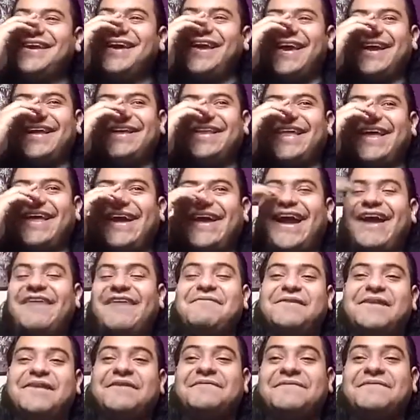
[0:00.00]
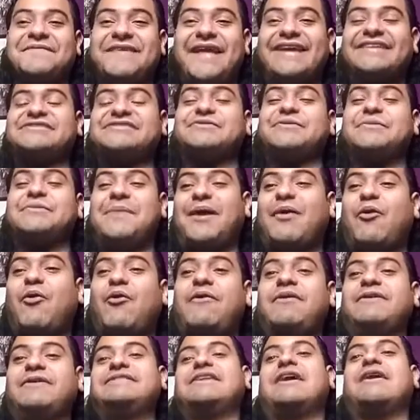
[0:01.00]
and like I've lived next to it my
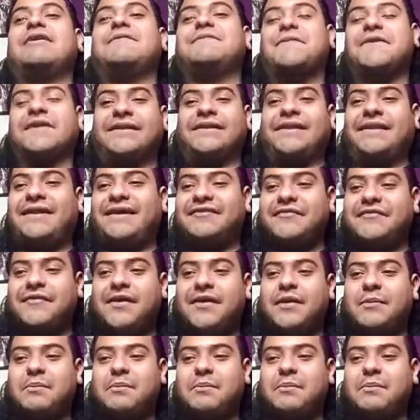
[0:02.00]
whole entire fucking life,